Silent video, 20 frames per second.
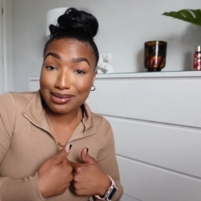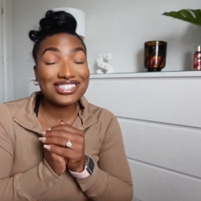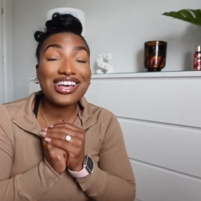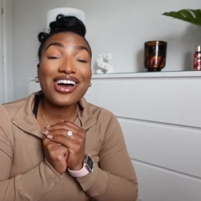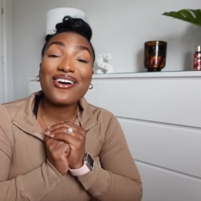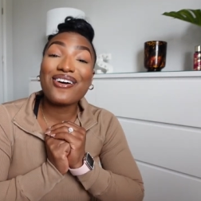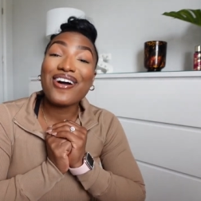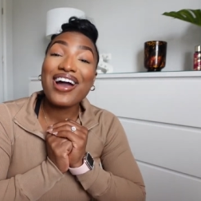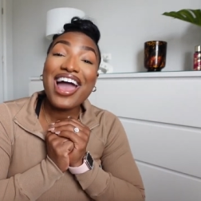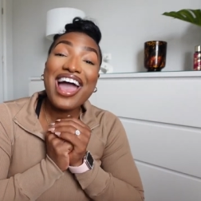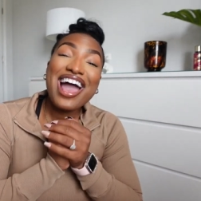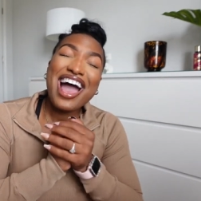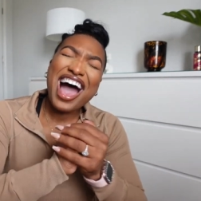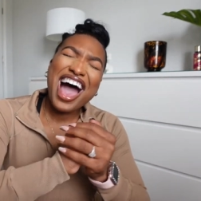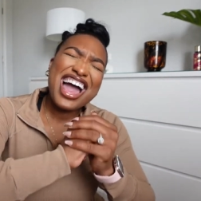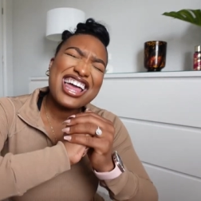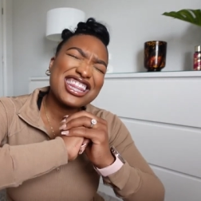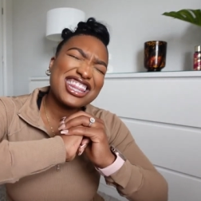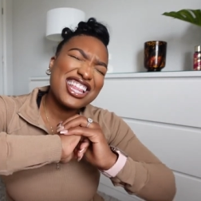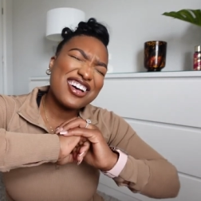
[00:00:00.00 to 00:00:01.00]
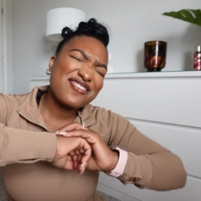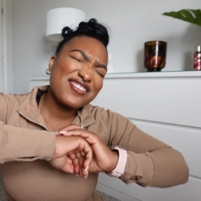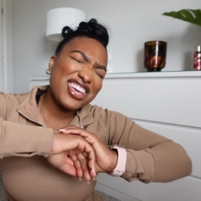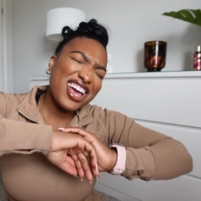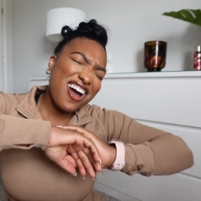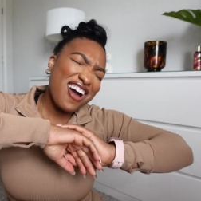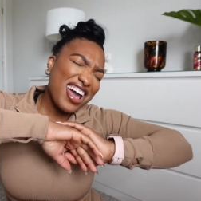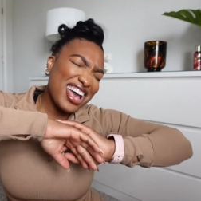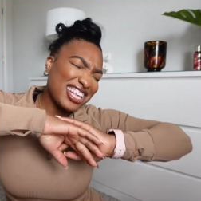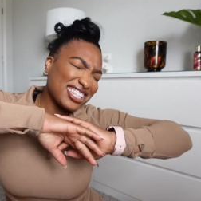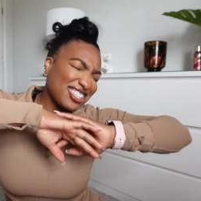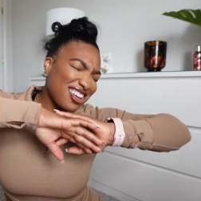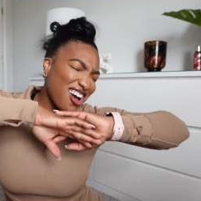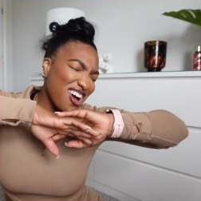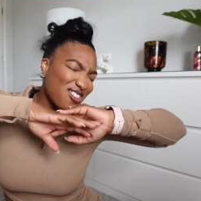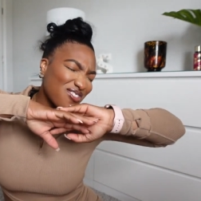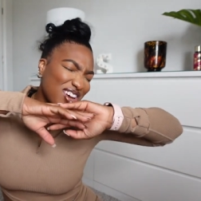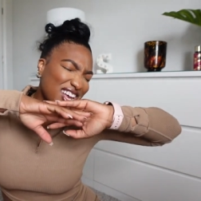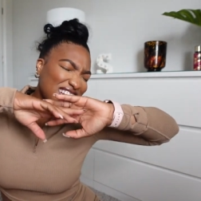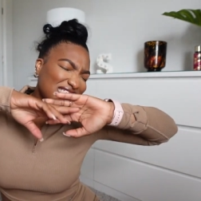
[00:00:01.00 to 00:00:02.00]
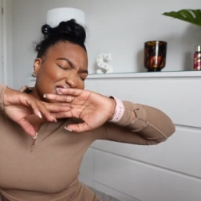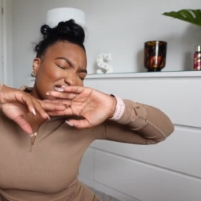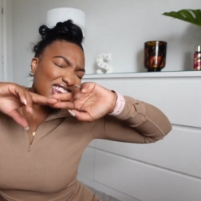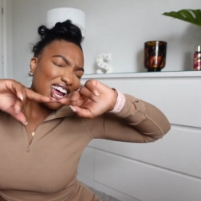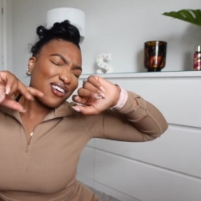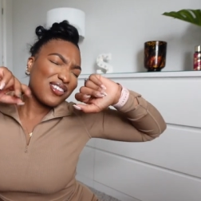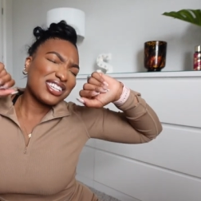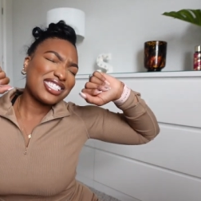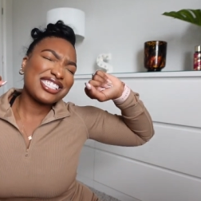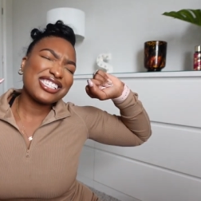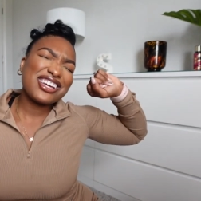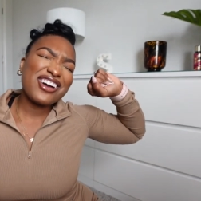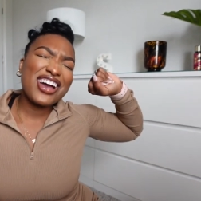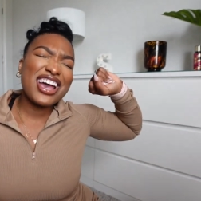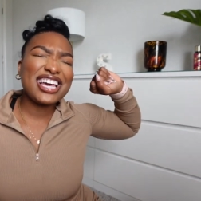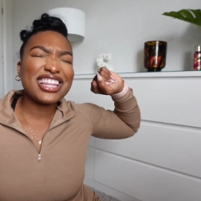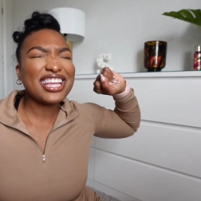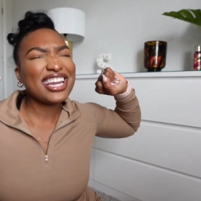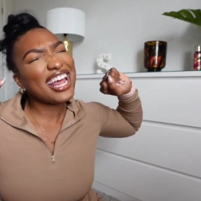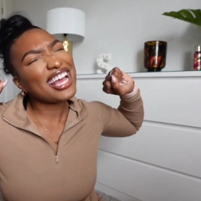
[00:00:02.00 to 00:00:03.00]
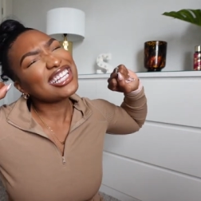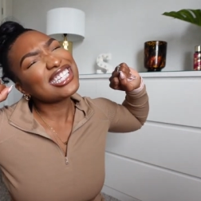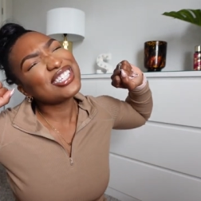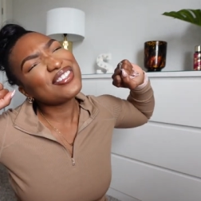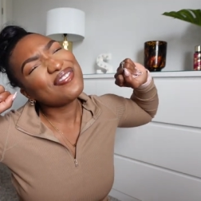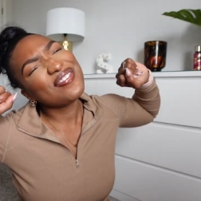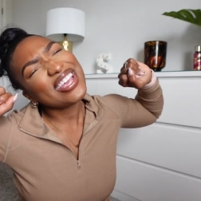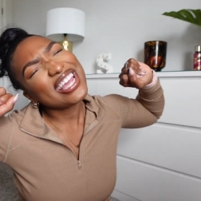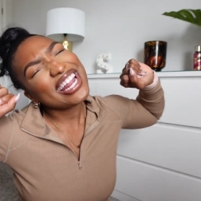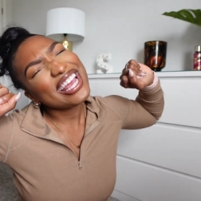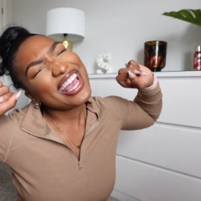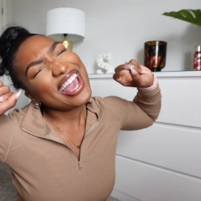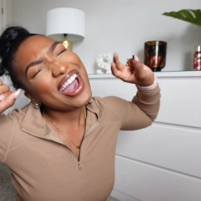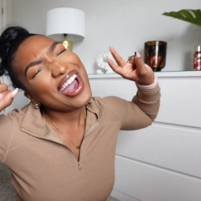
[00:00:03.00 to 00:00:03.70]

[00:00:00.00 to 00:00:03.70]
So I love y'all as always, and I will see y'all in the next video.